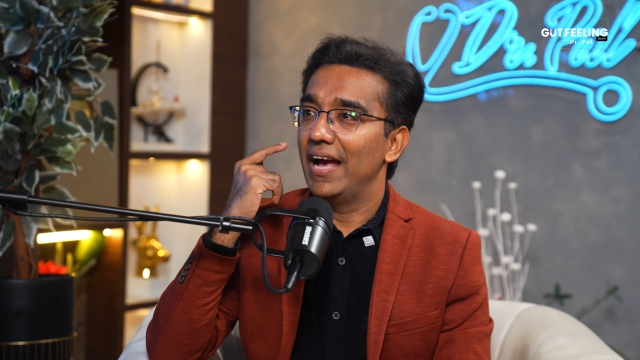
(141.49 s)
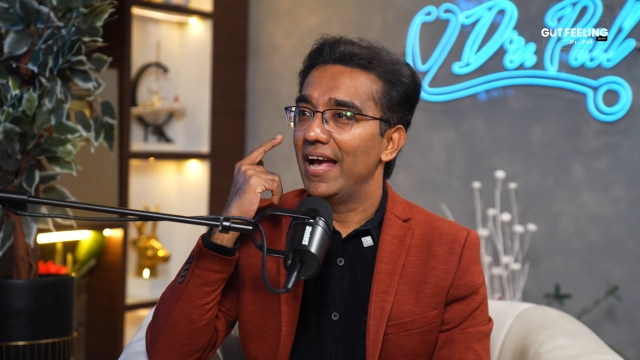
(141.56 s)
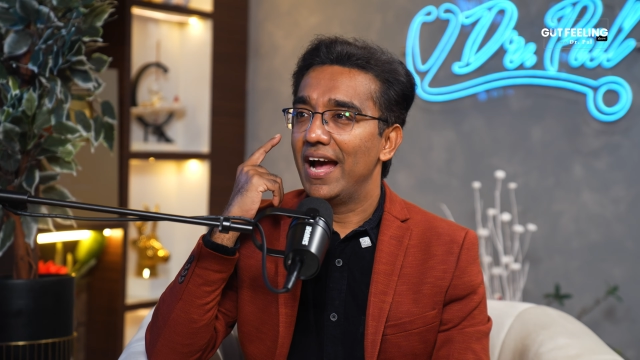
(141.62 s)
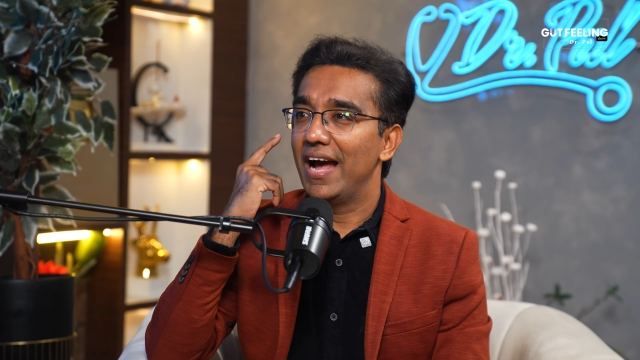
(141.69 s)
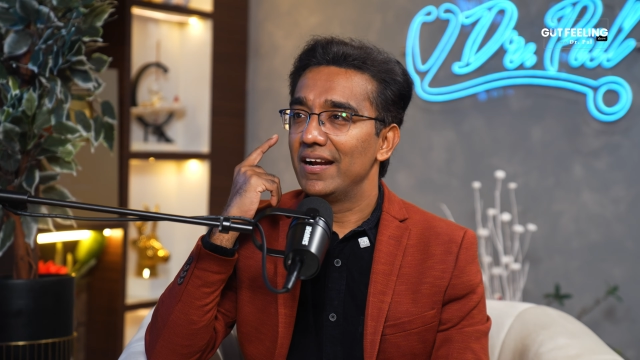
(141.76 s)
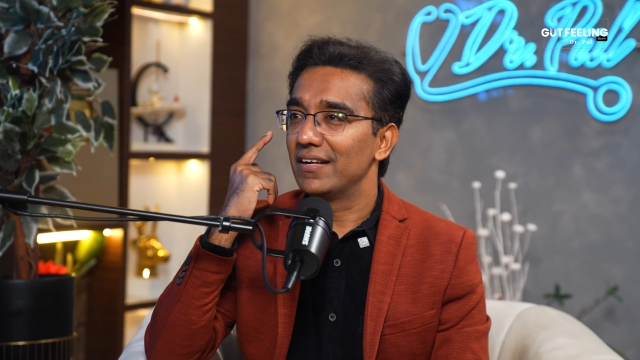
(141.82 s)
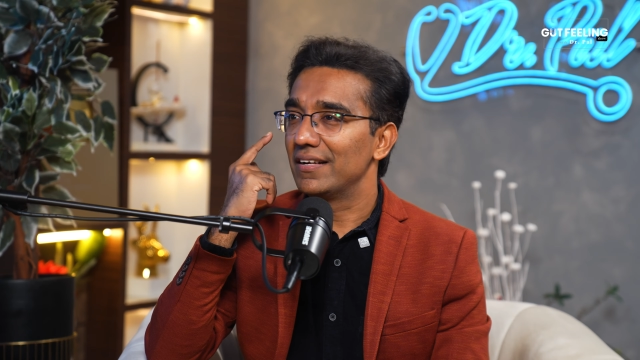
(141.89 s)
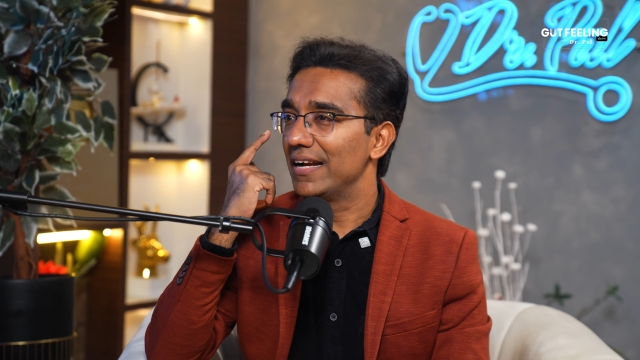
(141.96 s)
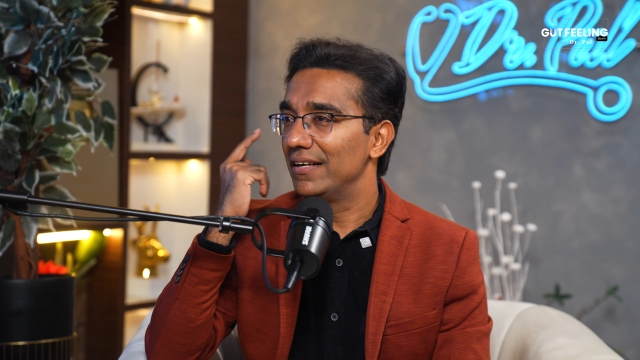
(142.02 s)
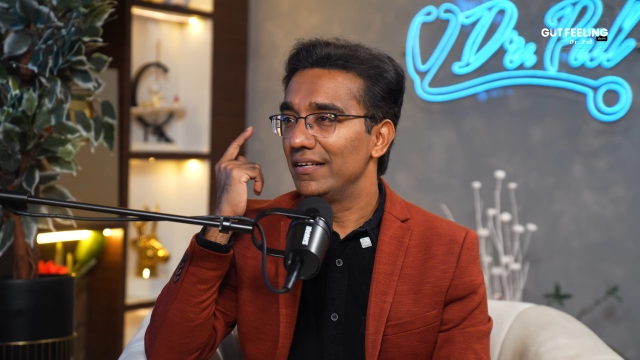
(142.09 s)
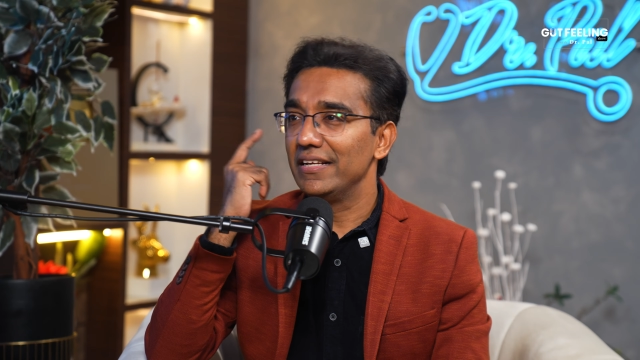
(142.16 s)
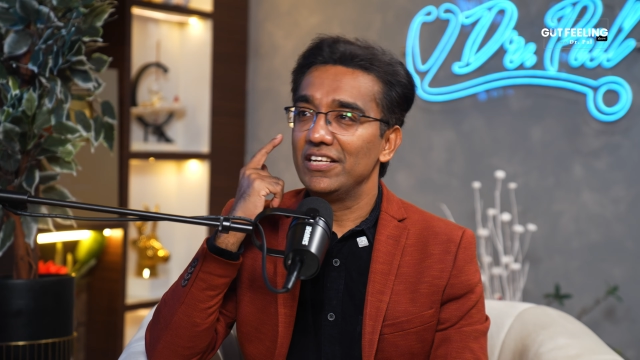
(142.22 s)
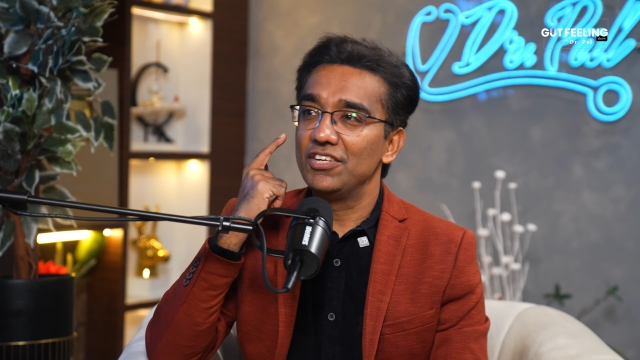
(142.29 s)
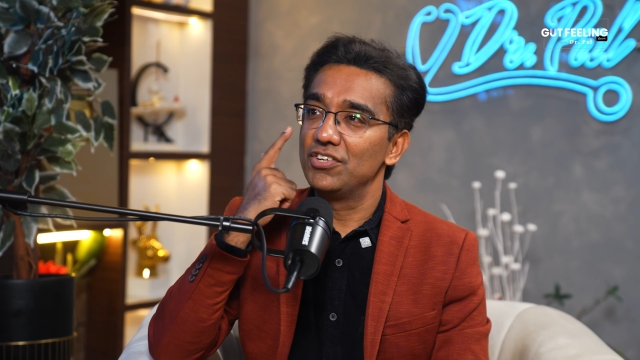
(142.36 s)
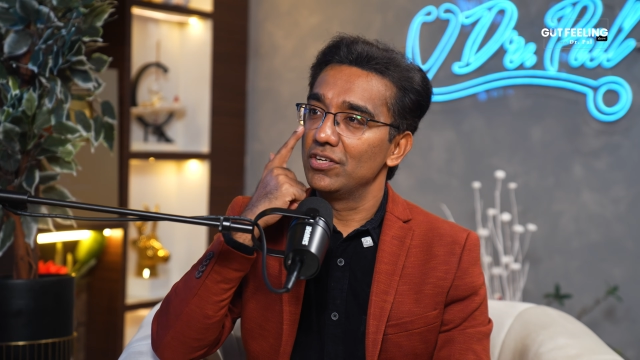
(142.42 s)
had a red
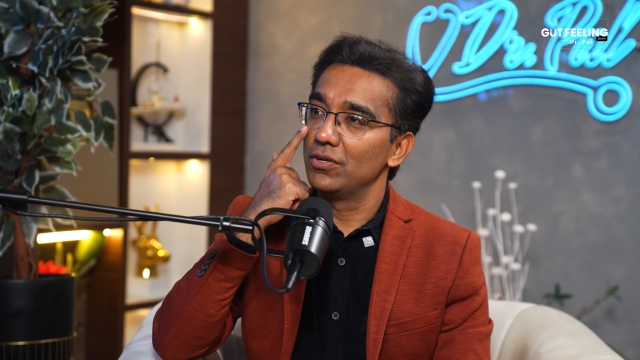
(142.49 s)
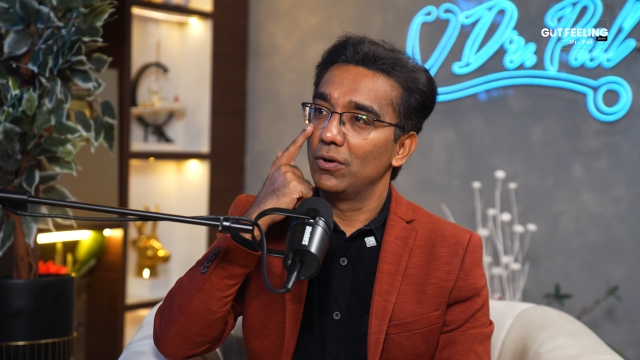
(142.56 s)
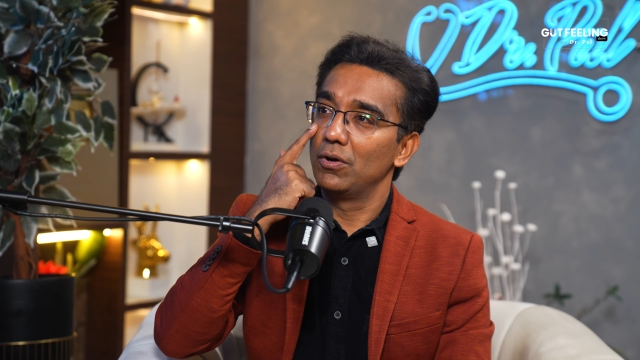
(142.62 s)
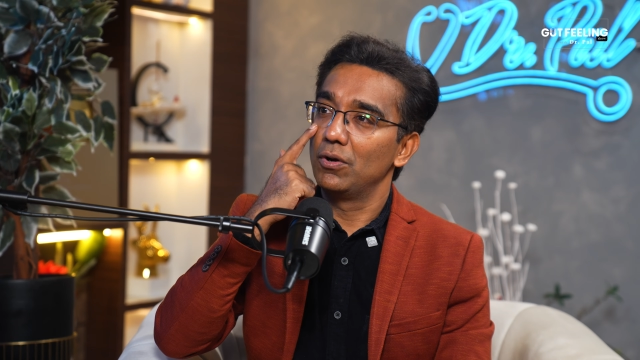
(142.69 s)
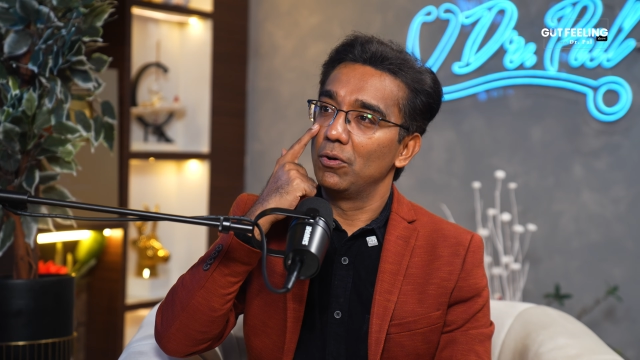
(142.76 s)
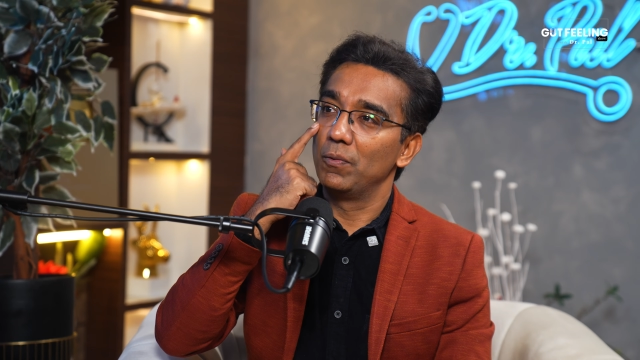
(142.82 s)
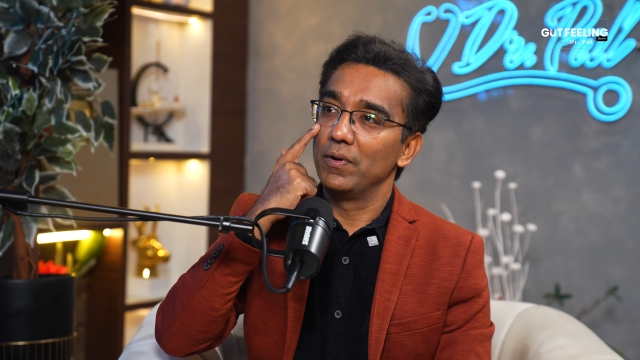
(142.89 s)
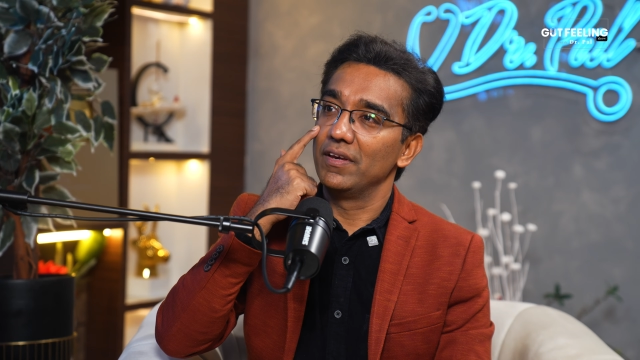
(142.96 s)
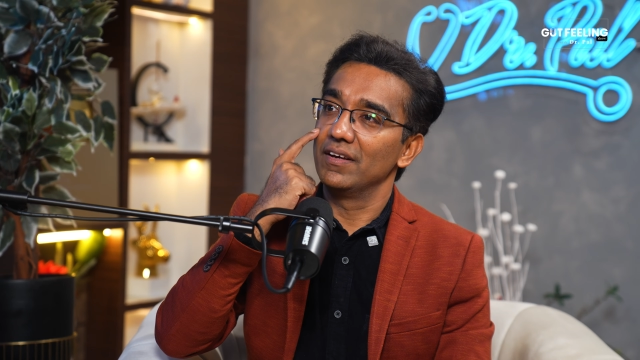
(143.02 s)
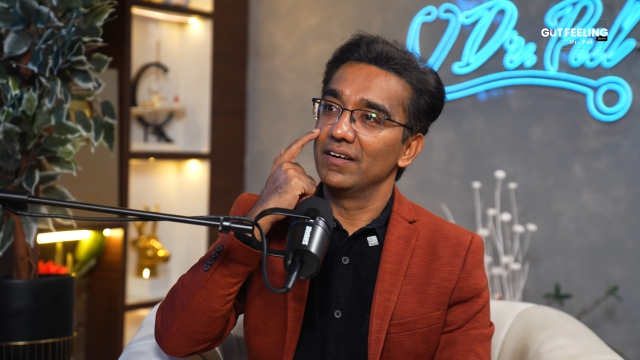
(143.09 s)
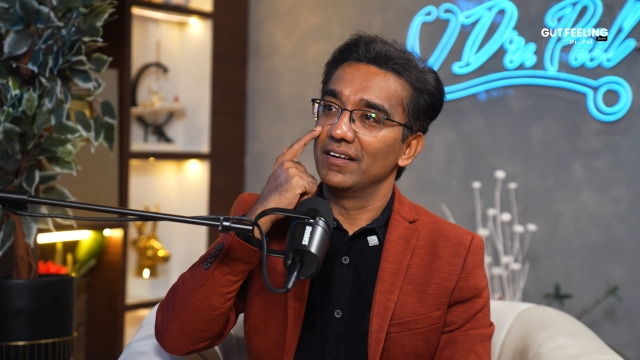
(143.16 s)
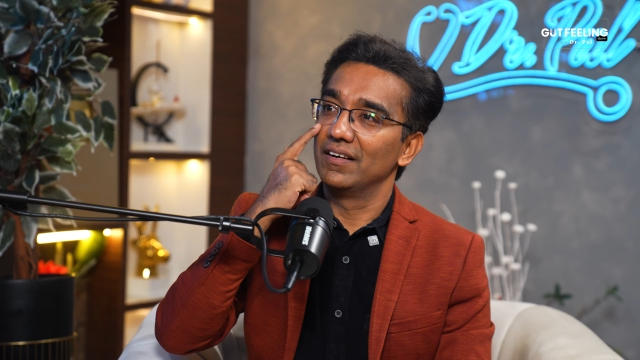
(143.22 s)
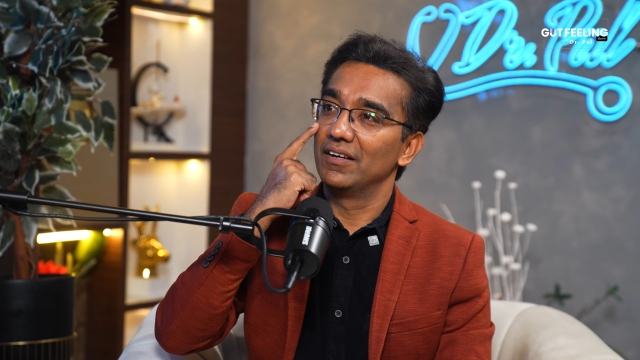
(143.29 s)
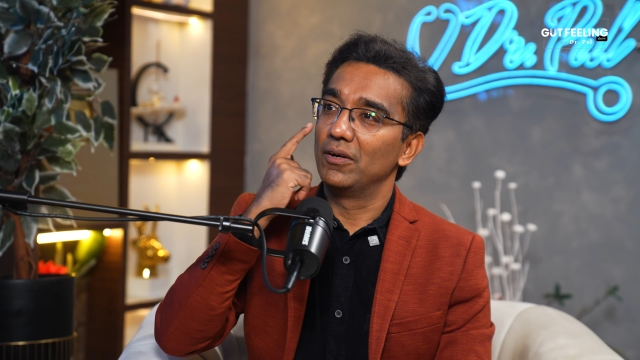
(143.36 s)
lesion on over here.